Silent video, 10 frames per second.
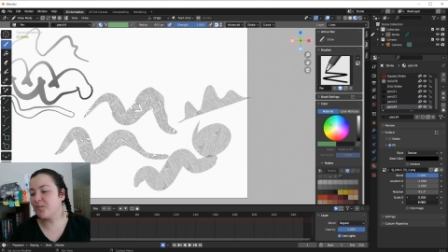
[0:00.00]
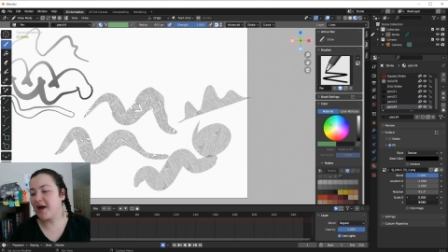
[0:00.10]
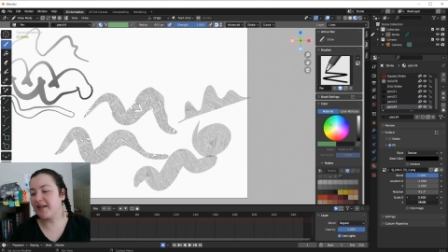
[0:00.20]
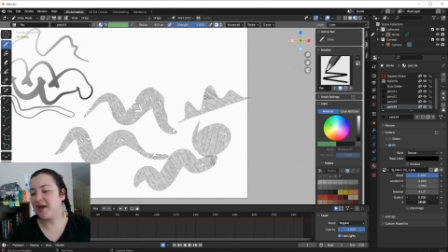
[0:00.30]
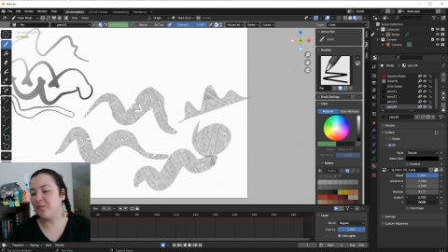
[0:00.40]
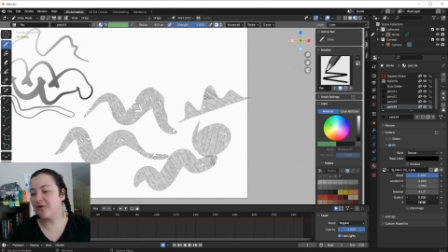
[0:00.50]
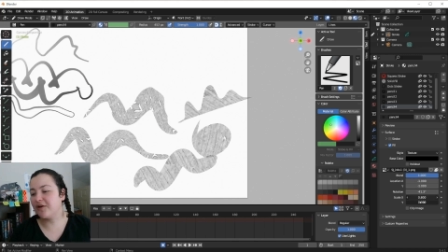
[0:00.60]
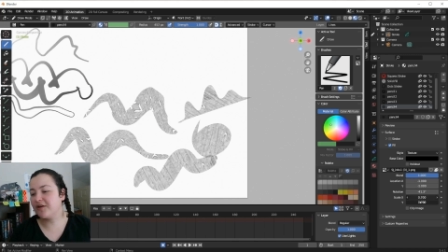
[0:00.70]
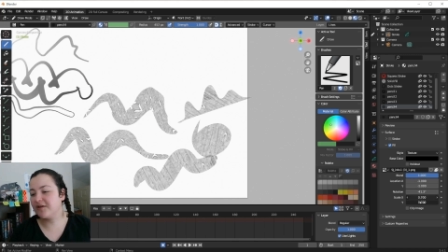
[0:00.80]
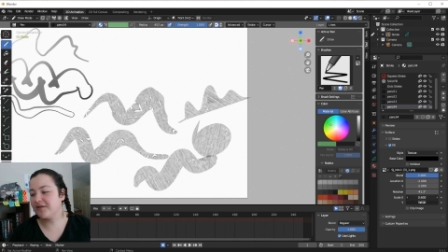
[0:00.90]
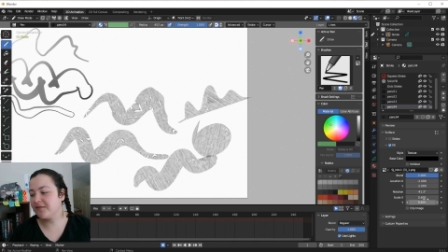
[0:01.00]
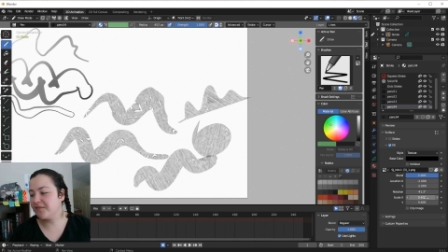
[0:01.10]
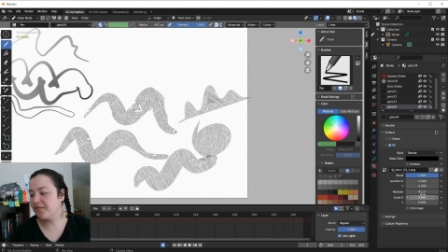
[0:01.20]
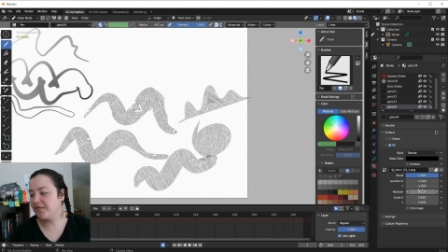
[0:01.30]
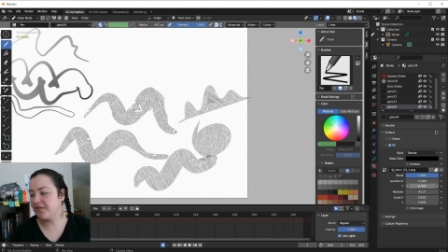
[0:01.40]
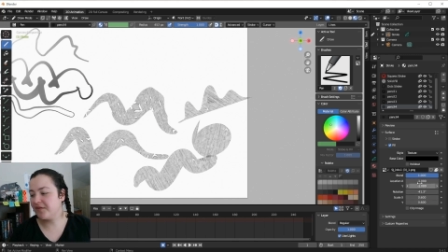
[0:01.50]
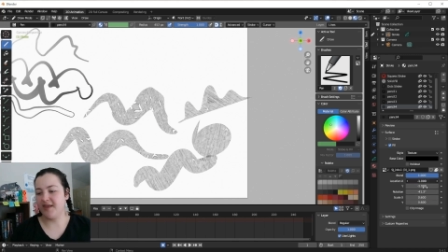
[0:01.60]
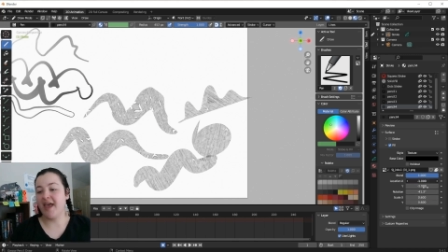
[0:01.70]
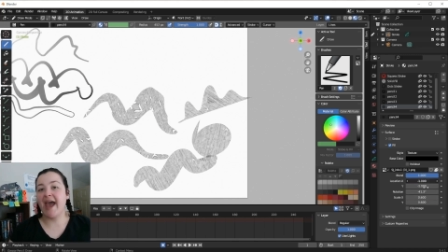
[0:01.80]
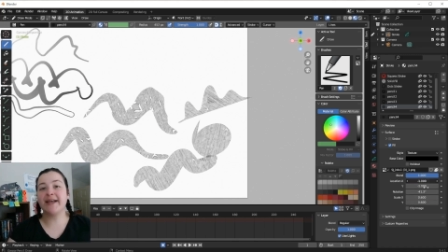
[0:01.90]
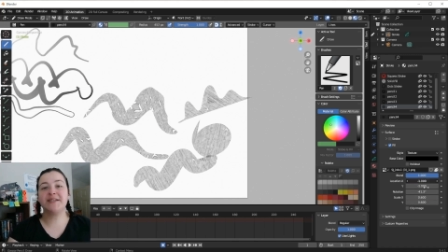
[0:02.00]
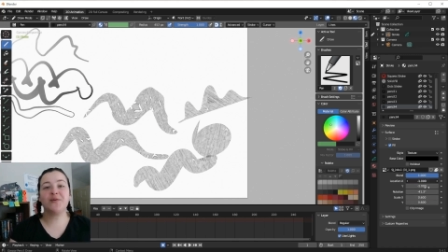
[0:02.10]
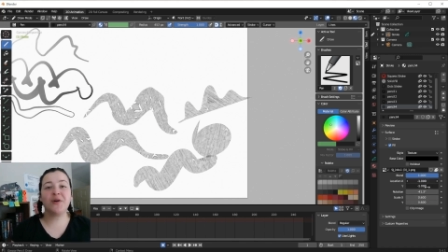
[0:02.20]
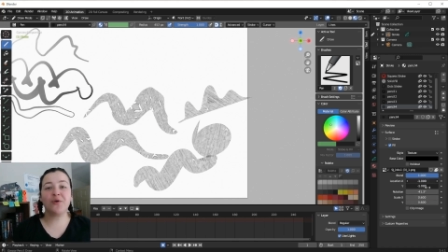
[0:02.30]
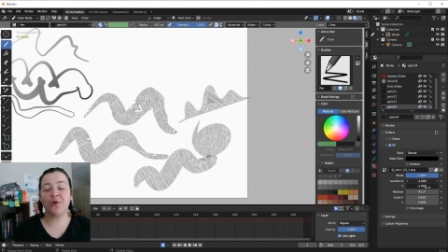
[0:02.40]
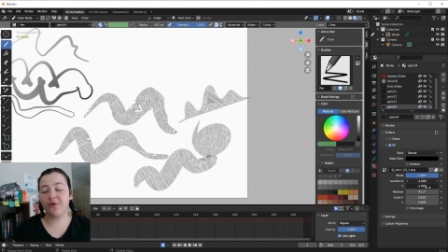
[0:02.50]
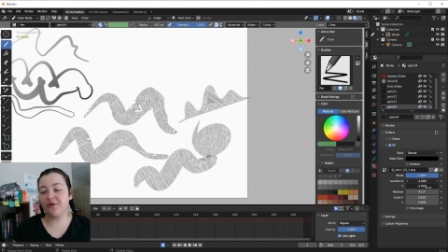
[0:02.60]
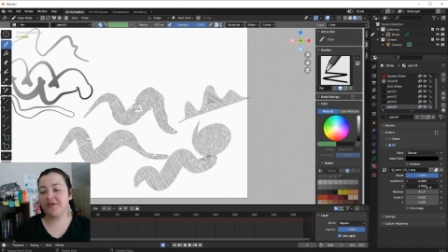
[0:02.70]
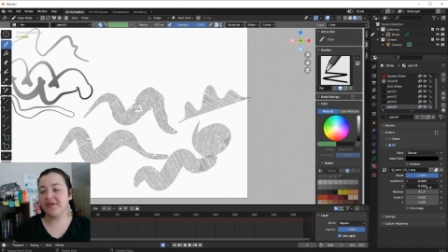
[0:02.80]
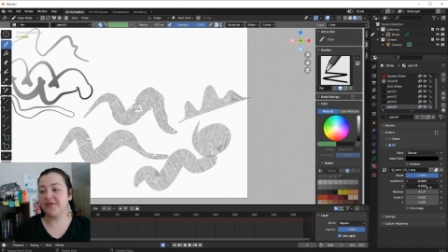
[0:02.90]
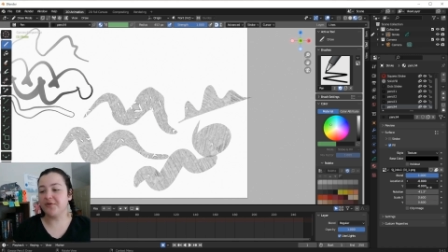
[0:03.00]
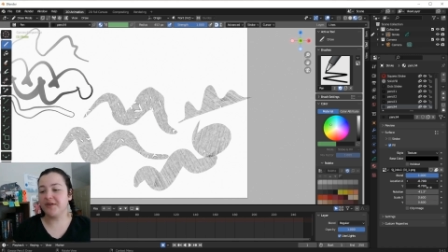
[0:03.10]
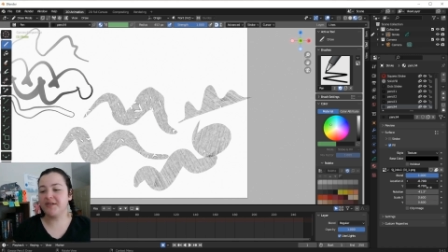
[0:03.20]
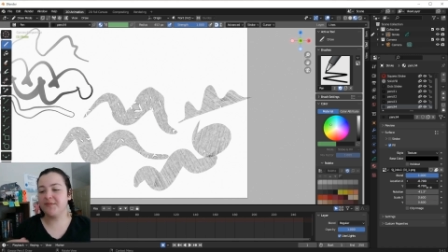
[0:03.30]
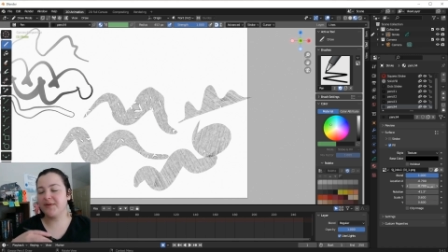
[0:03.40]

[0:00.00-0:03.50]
while I work. And so in order to do this,